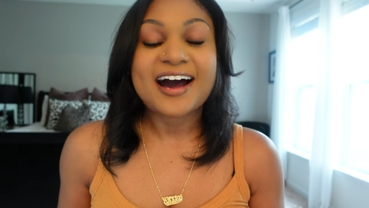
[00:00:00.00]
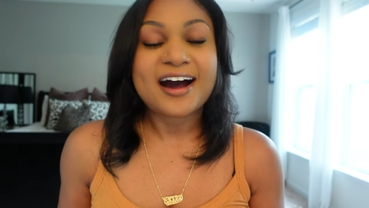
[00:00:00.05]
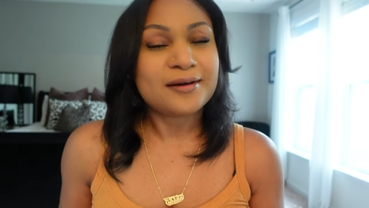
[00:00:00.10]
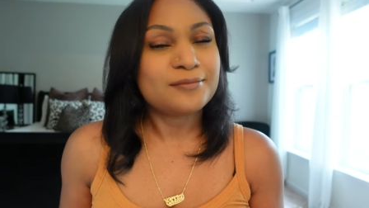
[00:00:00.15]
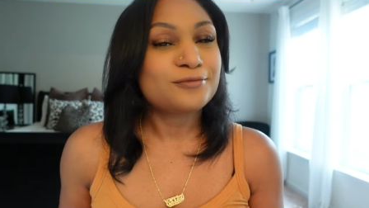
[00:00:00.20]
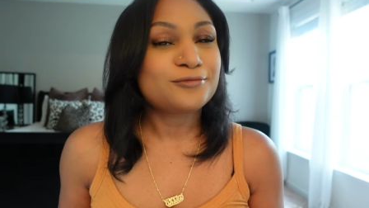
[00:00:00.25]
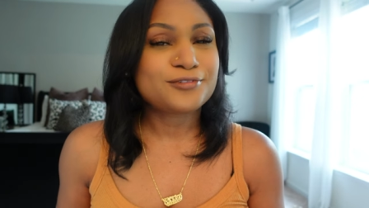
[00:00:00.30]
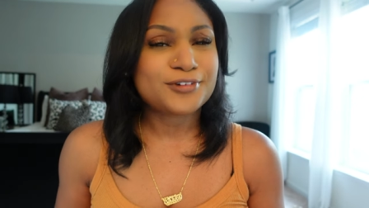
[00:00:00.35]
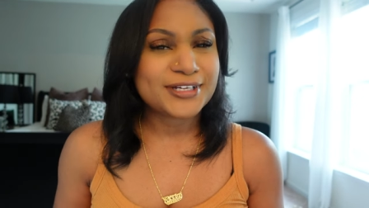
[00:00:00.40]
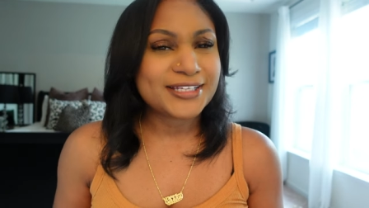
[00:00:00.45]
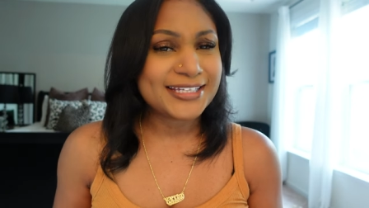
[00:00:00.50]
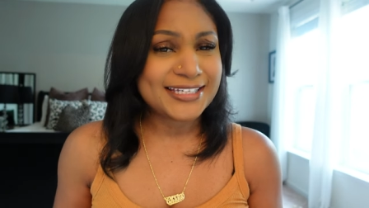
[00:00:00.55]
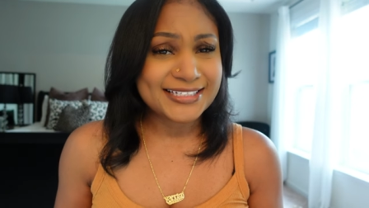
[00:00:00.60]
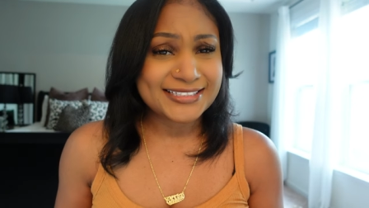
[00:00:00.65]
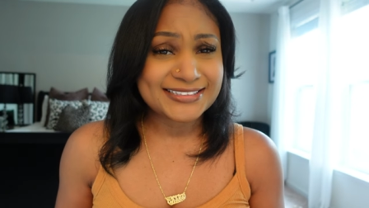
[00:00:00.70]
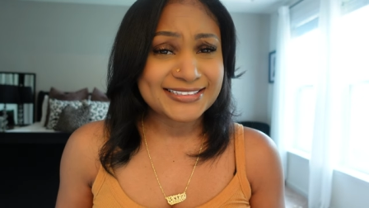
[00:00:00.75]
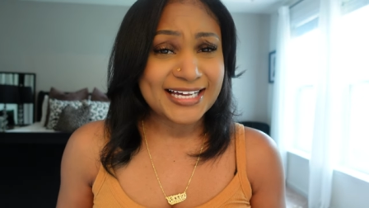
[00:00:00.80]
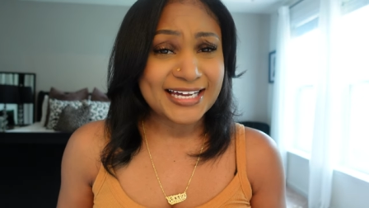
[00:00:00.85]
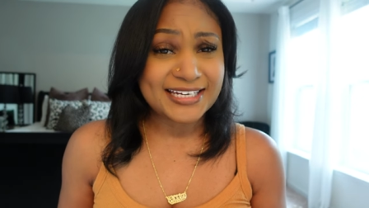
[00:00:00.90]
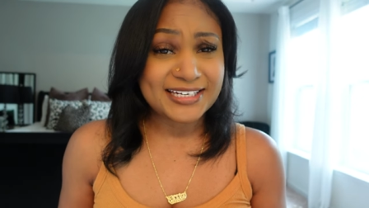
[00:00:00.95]
I'm really
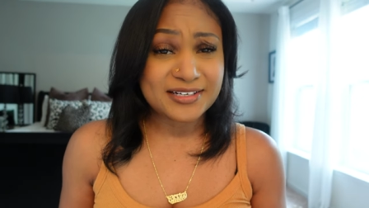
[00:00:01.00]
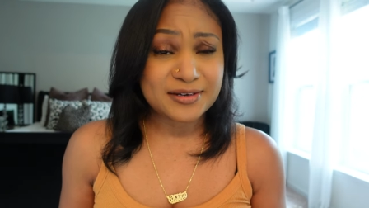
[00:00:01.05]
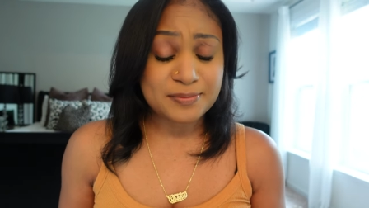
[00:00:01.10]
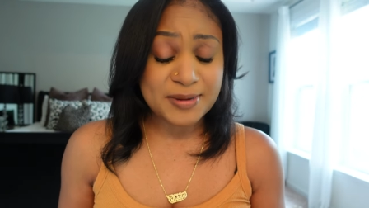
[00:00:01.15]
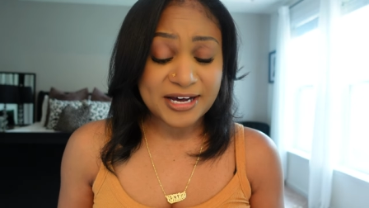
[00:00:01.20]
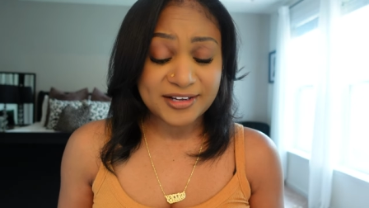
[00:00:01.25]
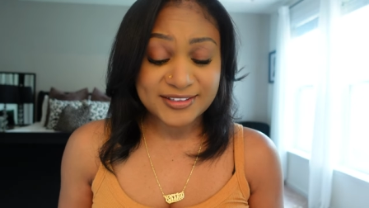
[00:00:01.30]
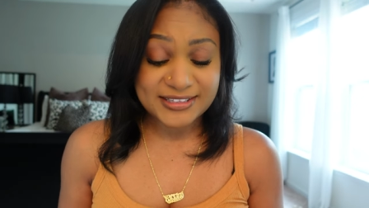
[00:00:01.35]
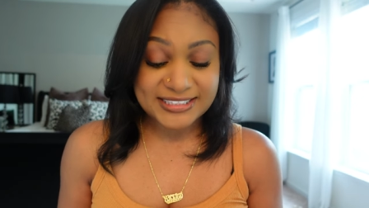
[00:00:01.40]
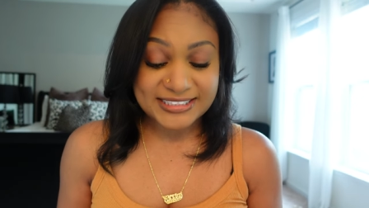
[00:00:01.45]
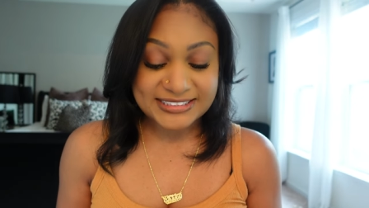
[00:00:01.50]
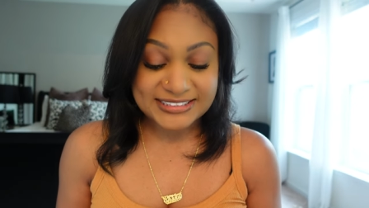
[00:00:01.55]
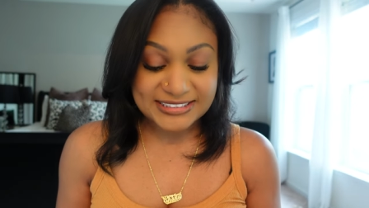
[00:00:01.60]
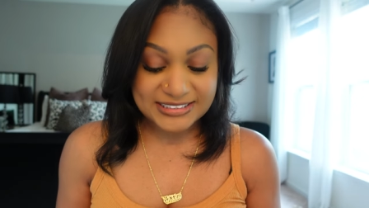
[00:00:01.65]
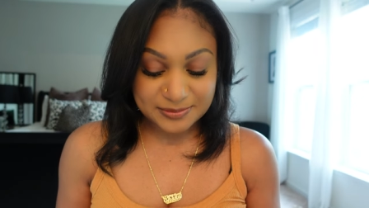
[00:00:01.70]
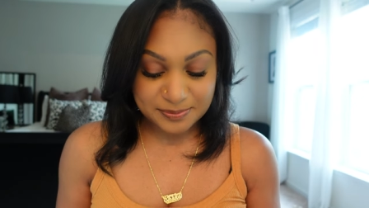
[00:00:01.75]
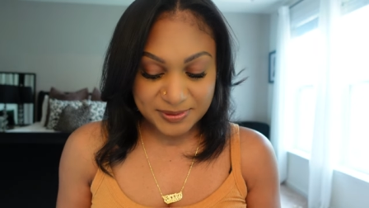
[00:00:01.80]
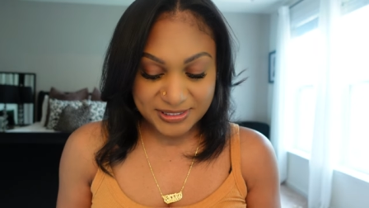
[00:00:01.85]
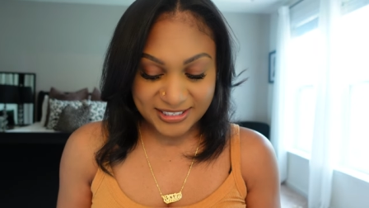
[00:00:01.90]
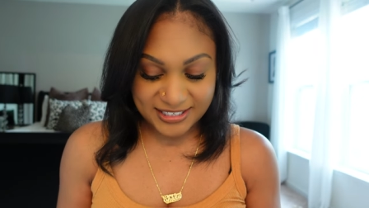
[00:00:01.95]
excited about
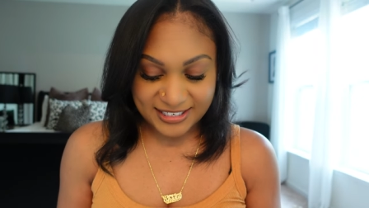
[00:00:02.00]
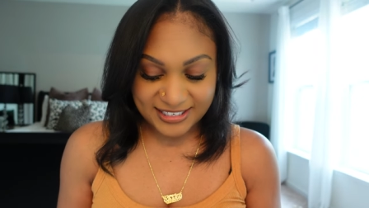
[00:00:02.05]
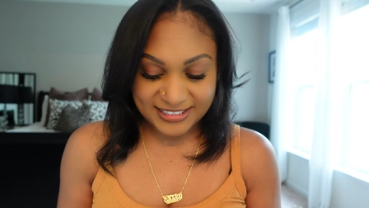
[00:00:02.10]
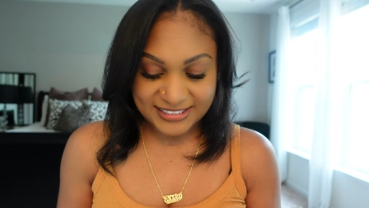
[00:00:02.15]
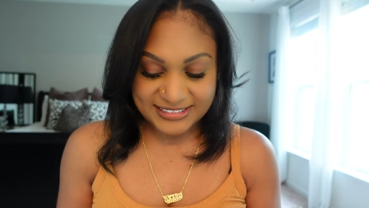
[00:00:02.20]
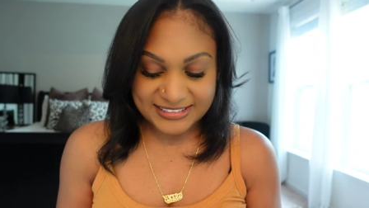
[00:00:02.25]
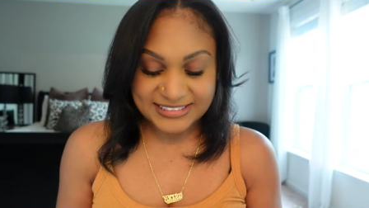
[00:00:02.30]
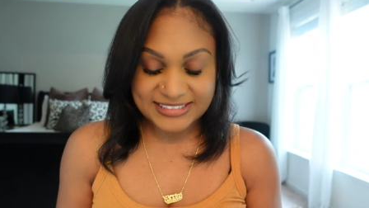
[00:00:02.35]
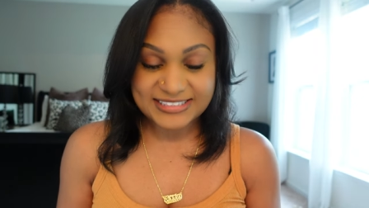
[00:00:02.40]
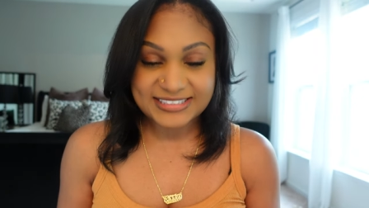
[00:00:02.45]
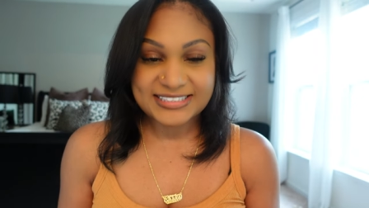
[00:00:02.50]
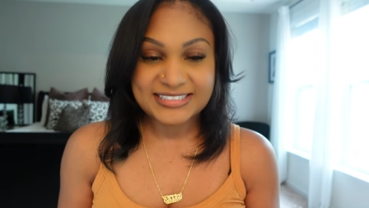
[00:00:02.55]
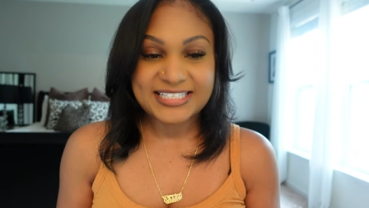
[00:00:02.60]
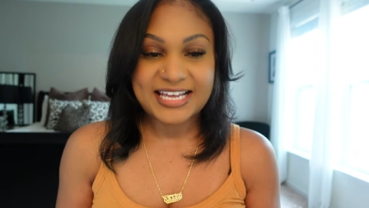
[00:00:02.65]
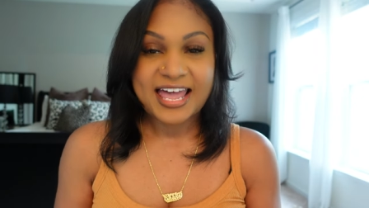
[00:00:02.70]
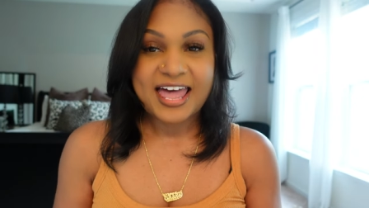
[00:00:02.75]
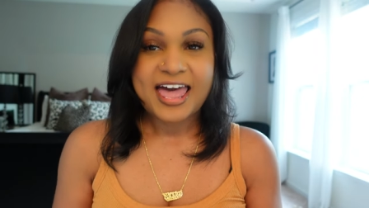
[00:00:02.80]
this because